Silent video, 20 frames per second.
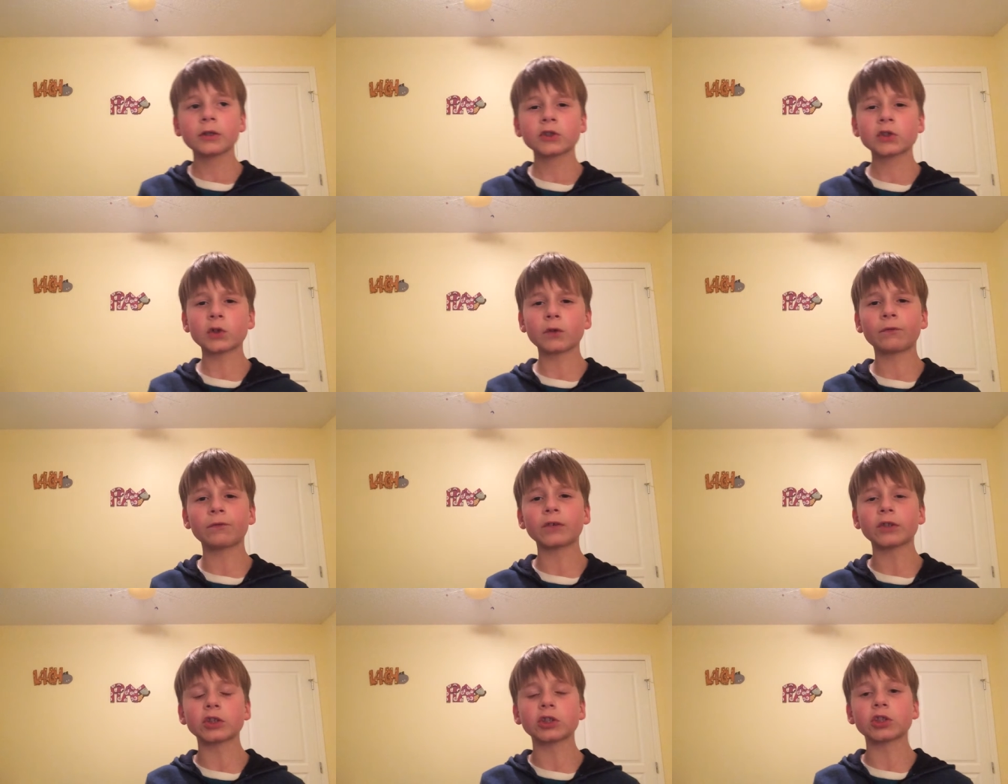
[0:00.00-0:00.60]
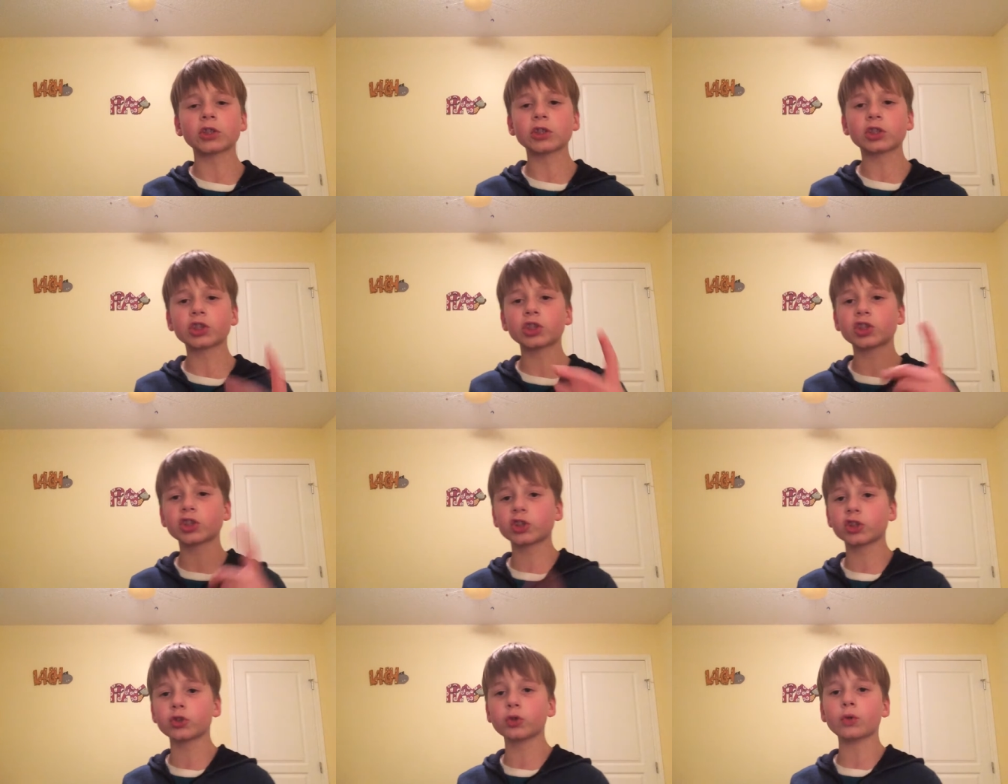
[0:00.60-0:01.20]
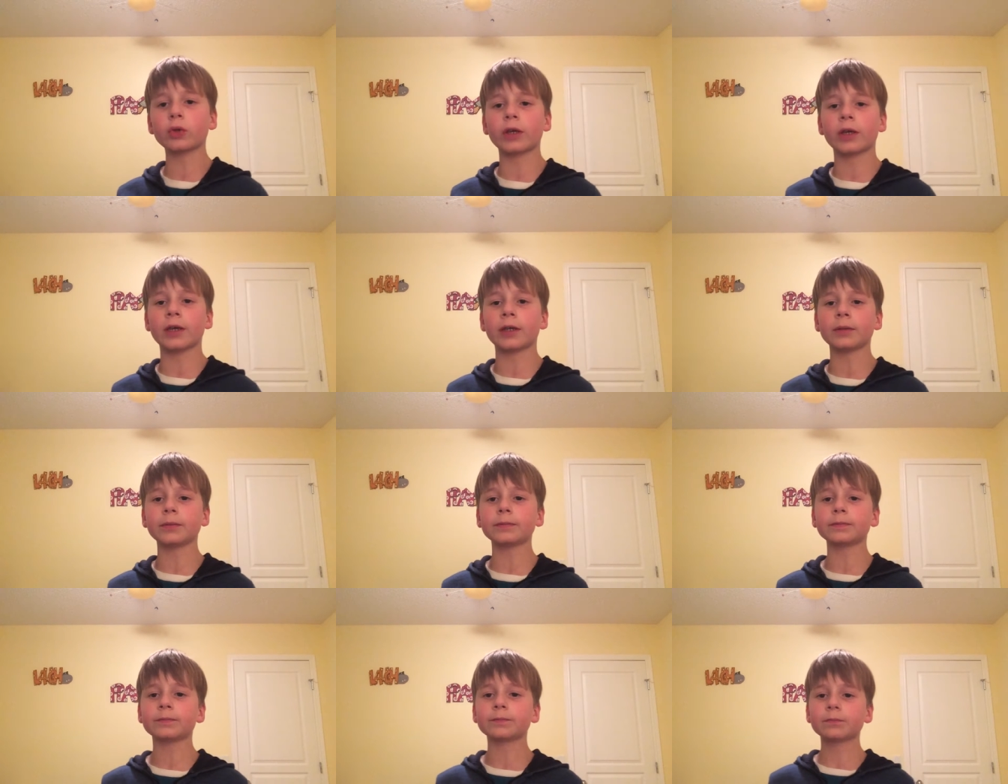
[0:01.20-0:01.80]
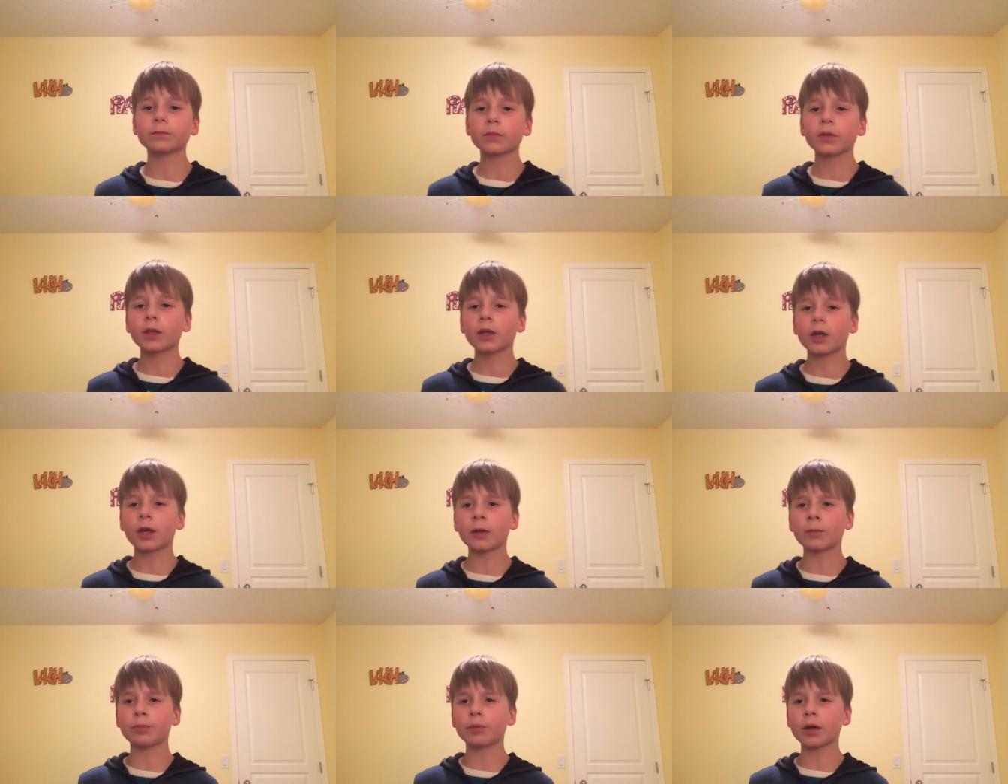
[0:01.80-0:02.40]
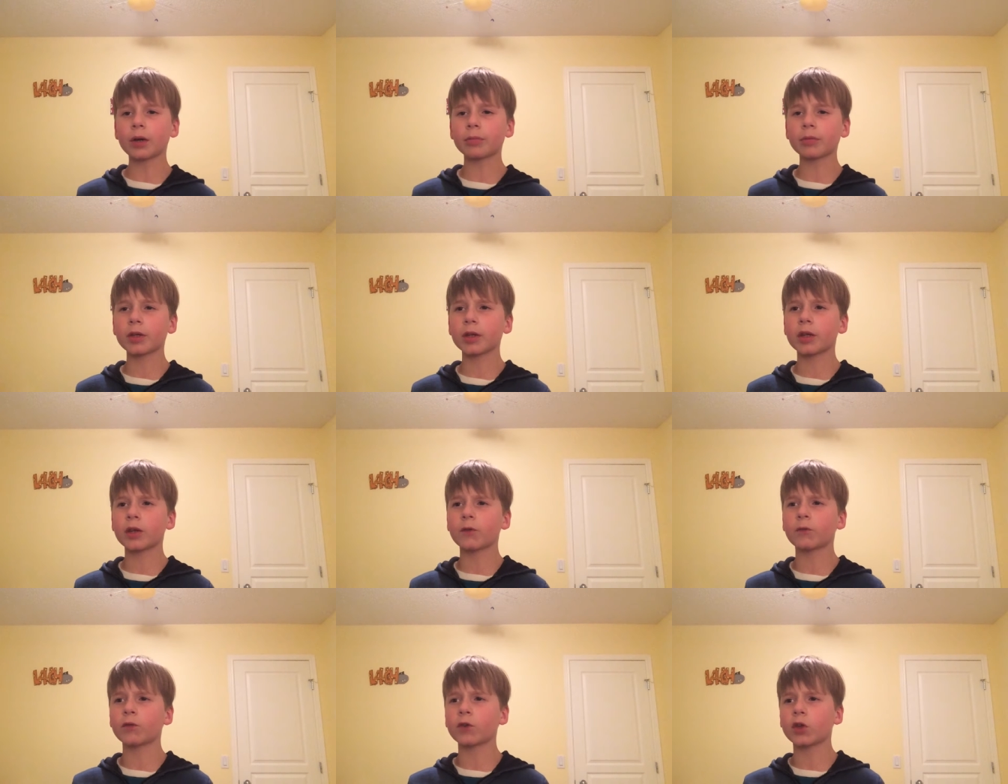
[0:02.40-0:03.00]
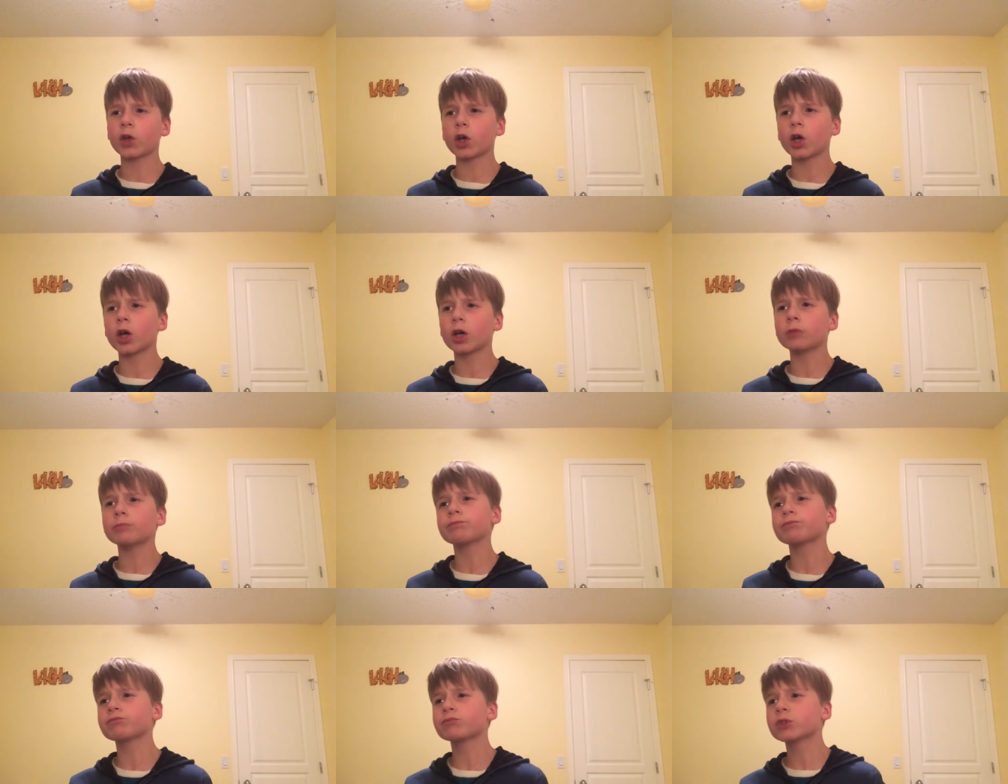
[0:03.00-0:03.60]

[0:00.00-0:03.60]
So for shooting, i probably give it a